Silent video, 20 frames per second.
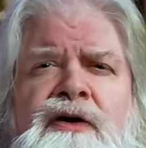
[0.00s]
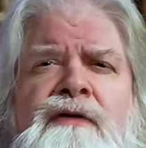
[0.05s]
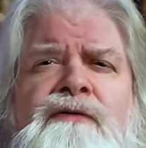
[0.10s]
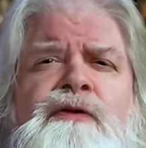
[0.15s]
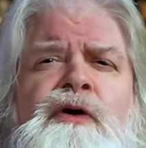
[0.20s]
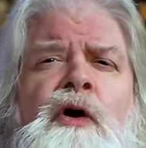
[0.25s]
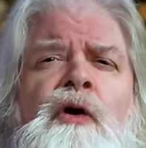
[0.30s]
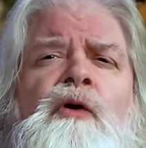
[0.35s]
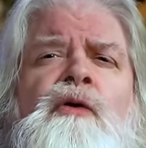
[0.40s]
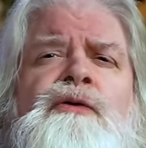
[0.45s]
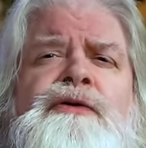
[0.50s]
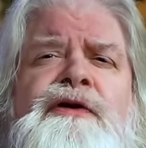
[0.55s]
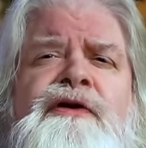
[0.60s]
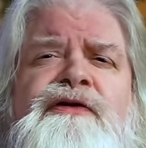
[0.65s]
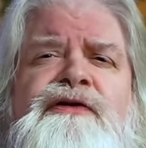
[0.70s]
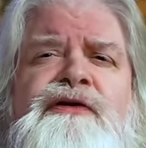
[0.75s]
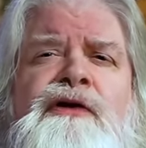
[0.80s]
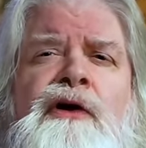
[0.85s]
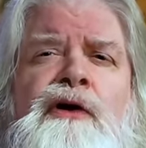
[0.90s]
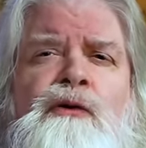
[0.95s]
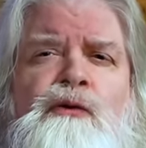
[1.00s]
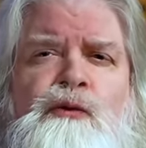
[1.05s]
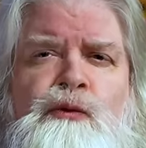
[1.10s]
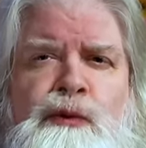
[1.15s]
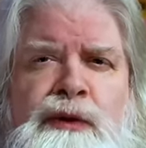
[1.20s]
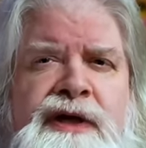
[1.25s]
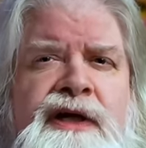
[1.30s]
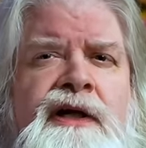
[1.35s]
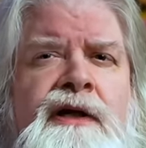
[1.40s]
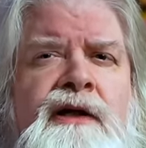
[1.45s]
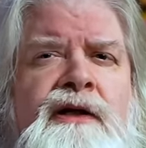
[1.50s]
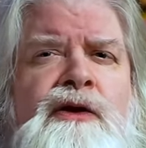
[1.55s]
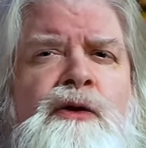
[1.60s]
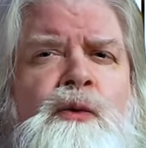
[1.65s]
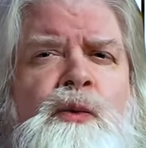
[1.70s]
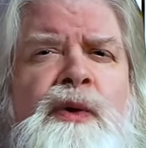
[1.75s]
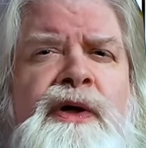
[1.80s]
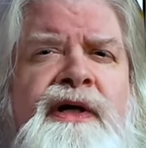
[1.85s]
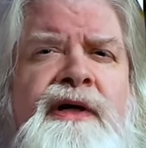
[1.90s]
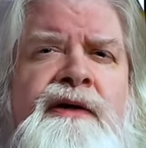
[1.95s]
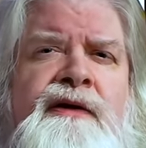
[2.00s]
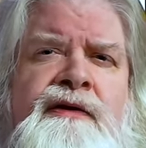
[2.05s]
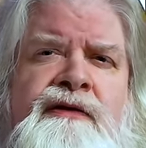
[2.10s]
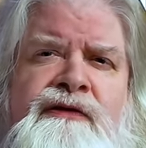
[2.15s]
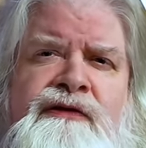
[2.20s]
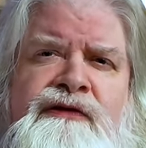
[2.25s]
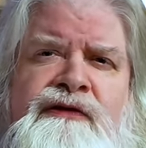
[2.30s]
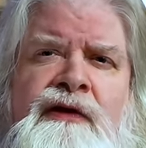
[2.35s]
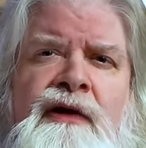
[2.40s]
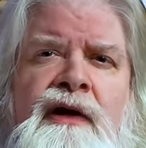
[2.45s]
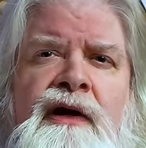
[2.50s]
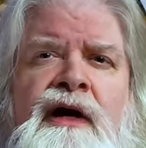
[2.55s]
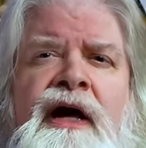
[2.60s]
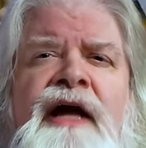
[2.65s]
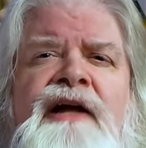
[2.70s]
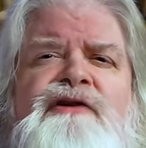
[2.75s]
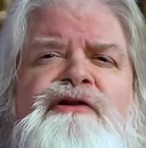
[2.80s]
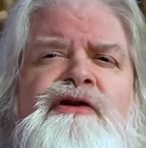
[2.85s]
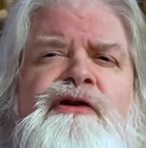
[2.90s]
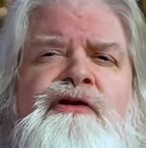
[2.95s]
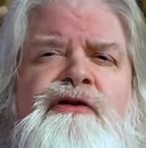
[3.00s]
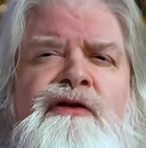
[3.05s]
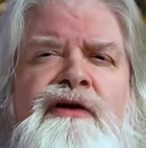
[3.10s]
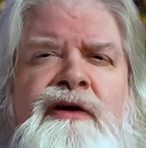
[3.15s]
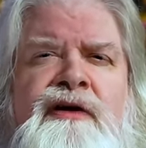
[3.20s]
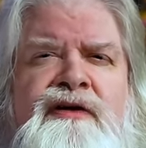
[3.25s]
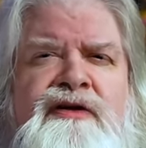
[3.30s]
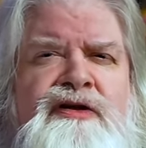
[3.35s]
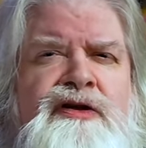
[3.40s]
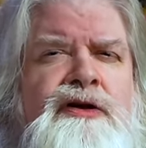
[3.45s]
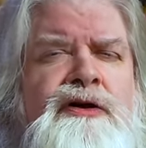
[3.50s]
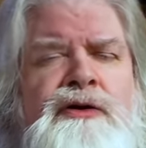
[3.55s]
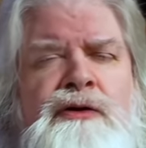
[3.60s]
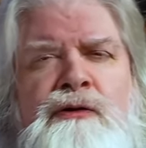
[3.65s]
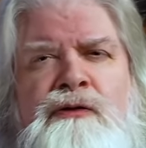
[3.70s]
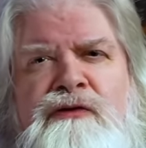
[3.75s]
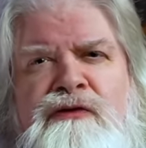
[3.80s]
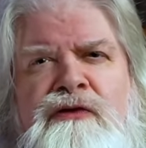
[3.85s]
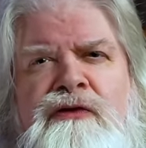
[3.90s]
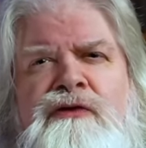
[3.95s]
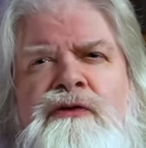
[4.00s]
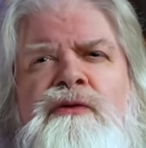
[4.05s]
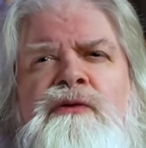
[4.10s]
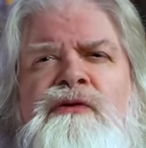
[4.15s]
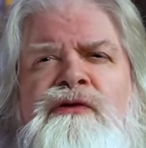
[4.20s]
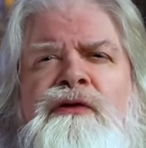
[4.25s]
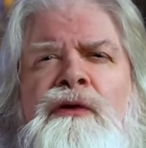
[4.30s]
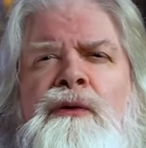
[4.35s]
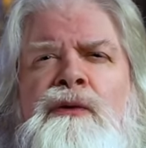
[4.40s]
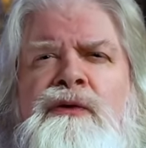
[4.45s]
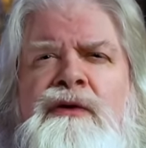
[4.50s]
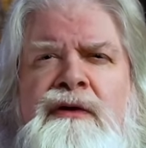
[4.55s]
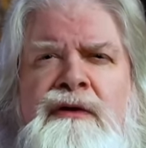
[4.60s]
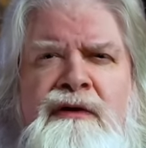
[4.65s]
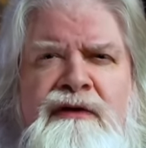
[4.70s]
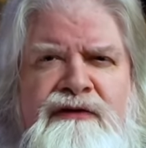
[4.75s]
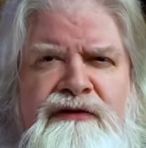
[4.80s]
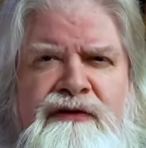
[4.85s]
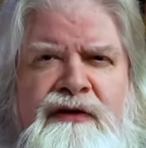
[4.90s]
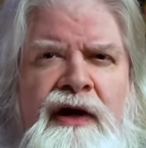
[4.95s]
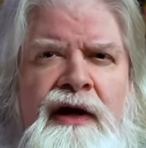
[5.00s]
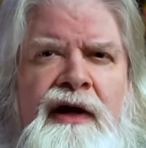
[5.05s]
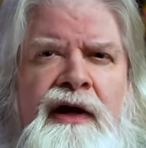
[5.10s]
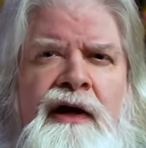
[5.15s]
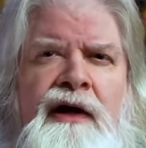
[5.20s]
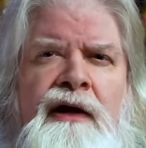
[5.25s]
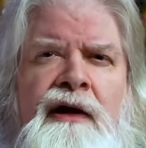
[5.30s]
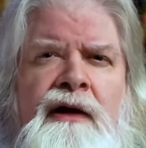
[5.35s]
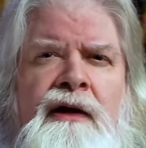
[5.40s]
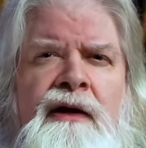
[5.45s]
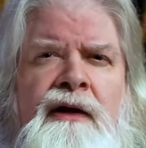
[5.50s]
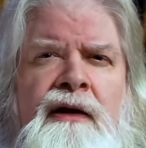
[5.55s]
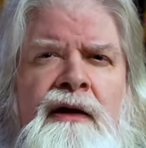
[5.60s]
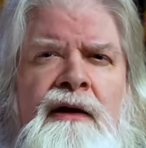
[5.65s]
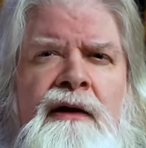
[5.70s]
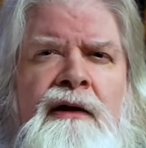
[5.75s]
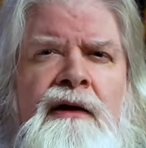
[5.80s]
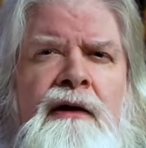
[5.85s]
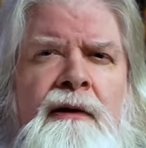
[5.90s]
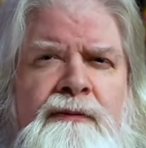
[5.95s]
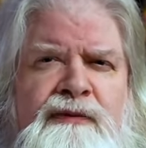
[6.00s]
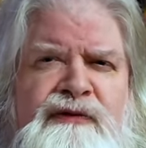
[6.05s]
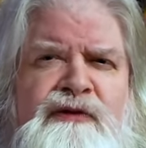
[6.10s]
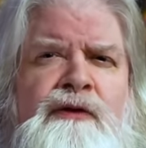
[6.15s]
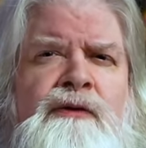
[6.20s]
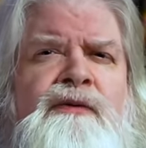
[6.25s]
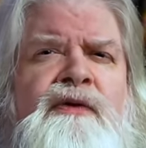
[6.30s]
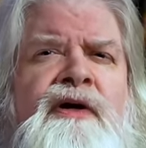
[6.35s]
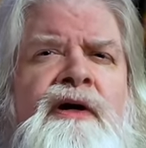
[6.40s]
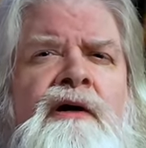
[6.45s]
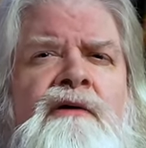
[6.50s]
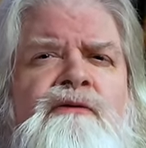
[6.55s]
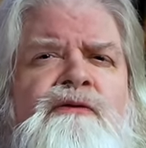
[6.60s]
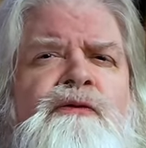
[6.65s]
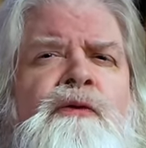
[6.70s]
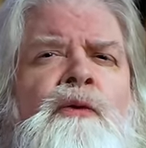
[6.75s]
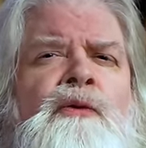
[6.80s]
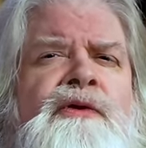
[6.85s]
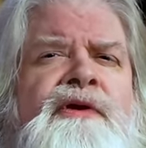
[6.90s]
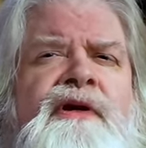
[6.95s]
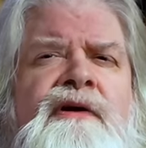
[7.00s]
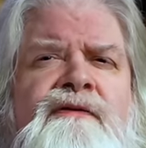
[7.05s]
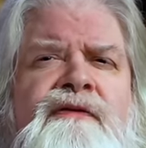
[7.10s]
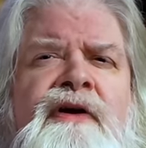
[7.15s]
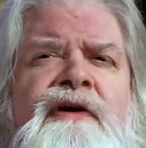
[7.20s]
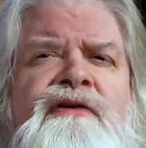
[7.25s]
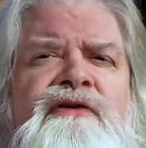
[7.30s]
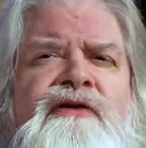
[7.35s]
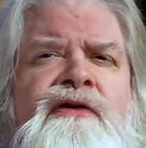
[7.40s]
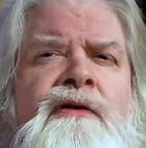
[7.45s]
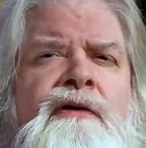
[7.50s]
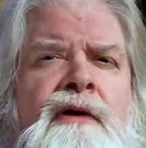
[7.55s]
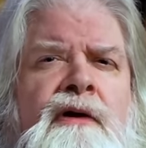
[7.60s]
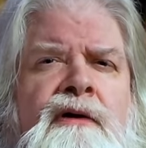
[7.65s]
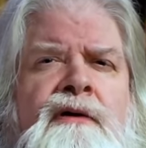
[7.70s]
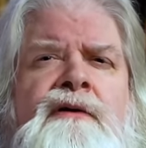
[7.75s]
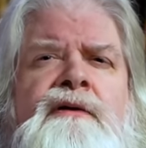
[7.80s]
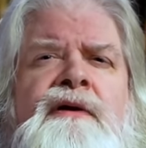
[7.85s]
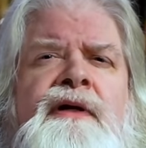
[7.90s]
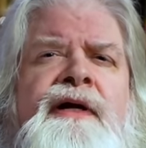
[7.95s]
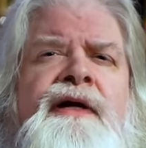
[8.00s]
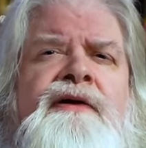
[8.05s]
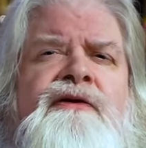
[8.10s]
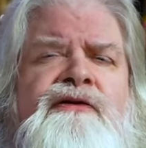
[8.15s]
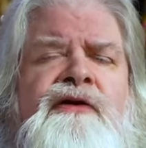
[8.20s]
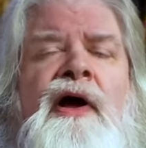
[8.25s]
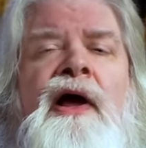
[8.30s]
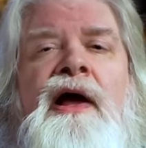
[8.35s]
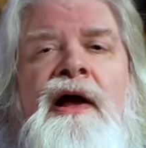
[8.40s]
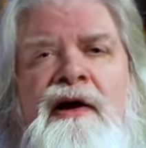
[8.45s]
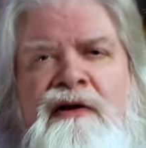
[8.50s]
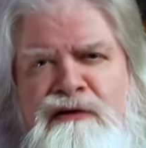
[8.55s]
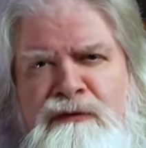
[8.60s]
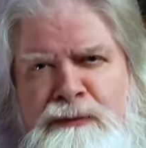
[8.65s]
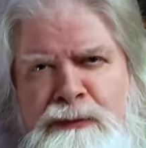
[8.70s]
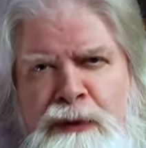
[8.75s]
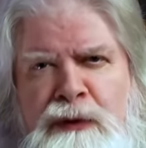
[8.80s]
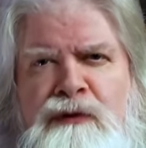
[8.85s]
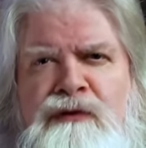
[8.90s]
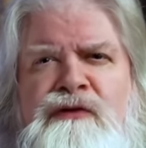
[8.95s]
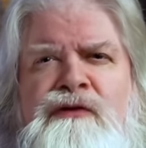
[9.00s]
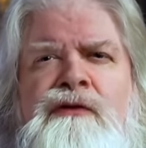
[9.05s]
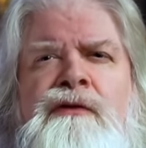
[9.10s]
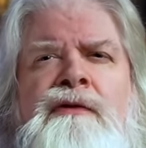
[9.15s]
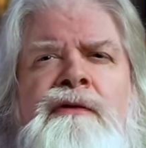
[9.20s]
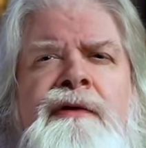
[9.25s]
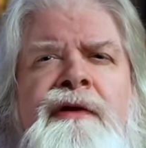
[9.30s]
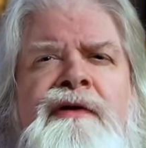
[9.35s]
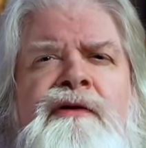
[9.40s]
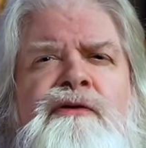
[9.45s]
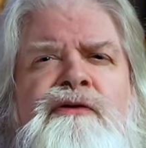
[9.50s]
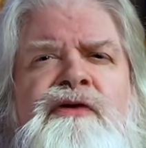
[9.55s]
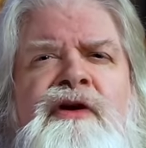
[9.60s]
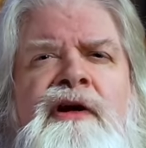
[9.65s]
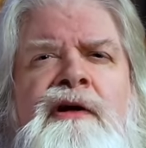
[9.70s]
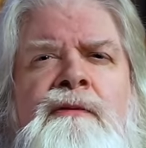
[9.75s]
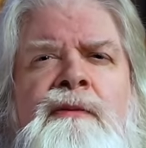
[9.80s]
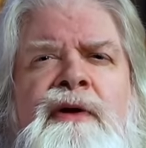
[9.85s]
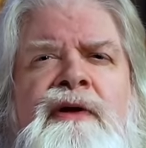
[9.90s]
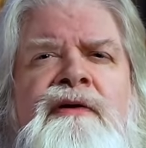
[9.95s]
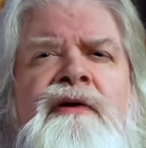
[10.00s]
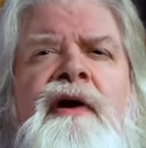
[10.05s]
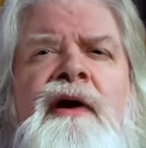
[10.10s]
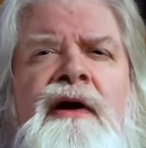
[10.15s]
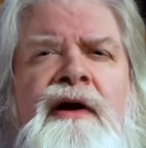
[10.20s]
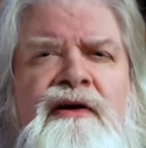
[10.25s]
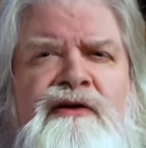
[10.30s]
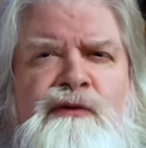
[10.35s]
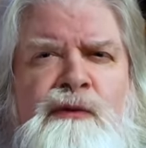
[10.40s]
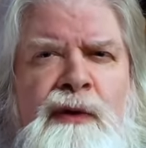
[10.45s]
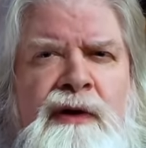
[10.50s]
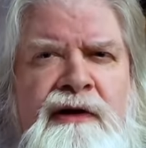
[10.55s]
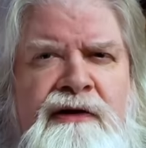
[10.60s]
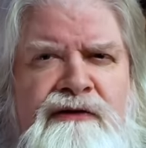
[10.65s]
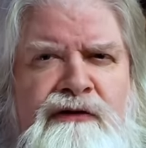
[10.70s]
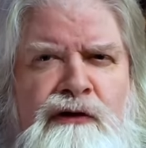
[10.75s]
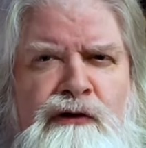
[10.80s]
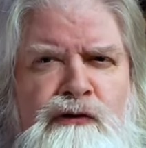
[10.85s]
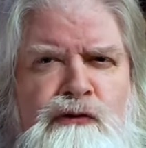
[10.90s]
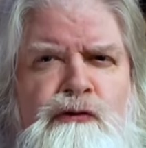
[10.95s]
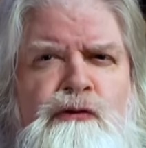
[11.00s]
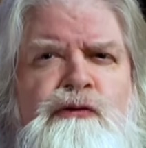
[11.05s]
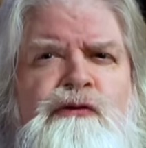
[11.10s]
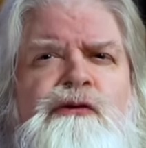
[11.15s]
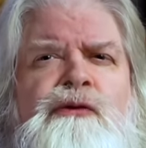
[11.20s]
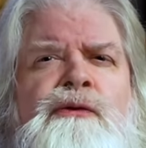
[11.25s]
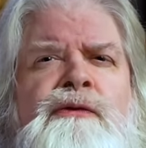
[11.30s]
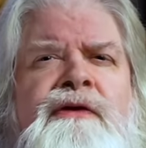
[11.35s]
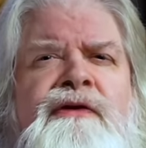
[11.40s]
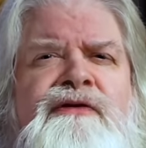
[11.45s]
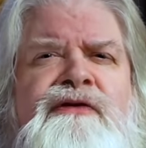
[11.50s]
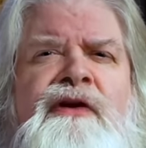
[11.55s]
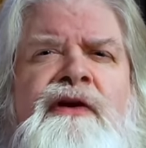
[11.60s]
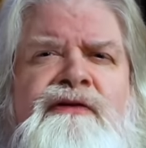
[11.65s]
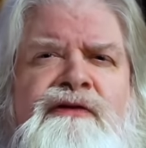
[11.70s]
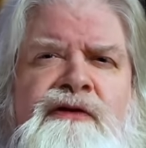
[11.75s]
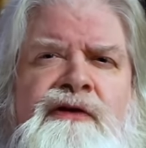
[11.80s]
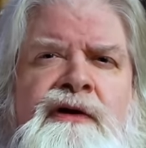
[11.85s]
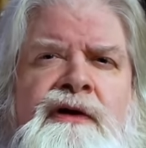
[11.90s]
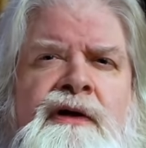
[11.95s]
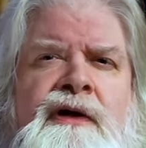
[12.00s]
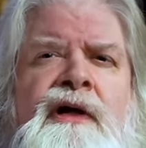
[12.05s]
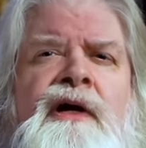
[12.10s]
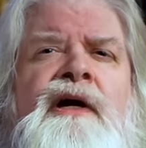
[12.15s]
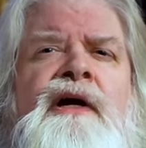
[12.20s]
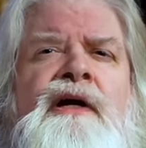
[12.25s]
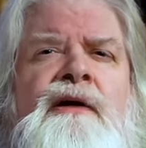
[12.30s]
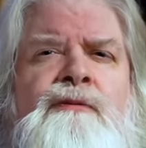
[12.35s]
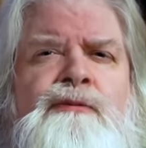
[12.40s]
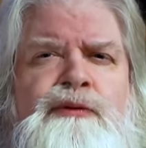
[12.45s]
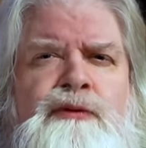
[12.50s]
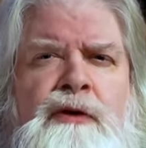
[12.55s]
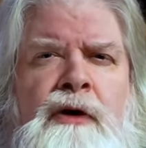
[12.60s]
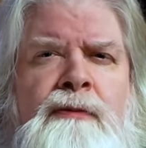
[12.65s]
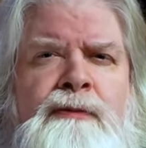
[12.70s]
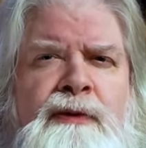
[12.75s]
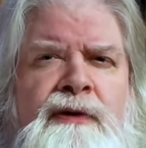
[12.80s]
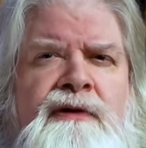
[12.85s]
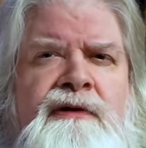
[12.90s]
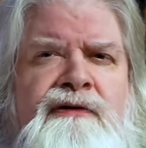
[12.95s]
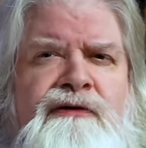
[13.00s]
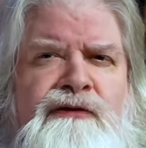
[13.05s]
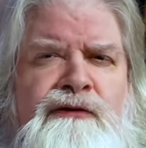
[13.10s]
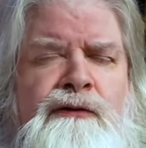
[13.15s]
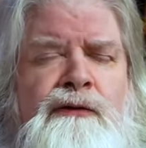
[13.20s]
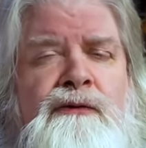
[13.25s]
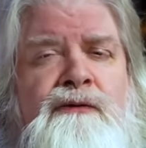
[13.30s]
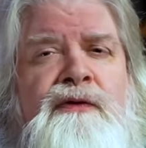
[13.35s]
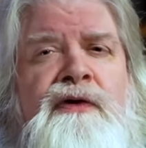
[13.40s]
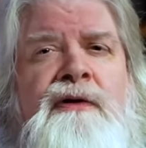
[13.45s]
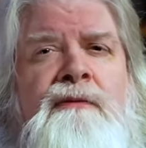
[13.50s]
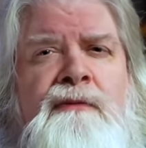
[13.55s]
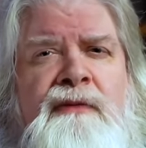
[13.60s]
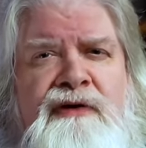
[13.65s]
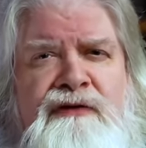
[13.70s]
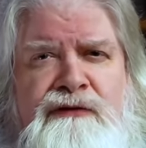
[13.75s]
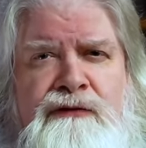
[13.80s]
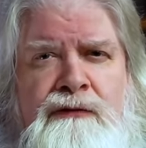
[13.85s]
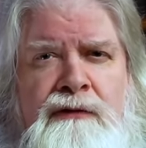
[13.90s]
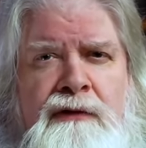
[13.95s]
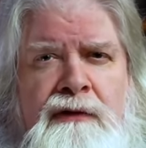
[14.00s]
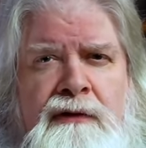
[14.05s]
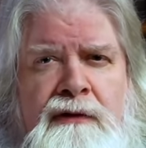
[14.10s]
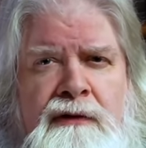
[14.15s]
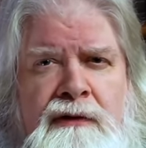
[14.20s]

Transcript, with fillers: Dove called this reading the winds, and she continues to do so to this day, observing unfolding events in the heartlands as personal entertainment as well as a crucial necessity in properly serving Mystra.